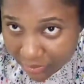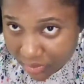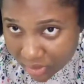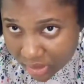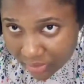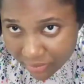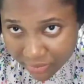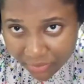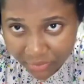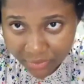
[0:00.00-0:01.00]
I
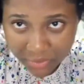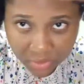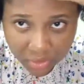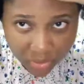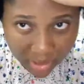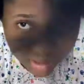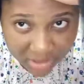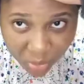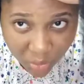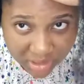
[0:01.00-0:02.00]
feel has
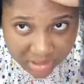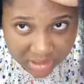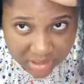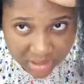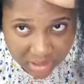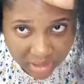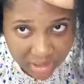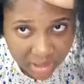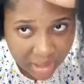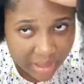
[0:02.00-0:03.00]
went
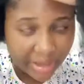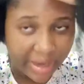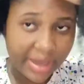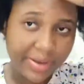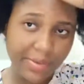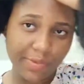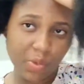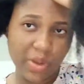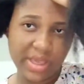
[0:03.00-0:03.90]
kind of way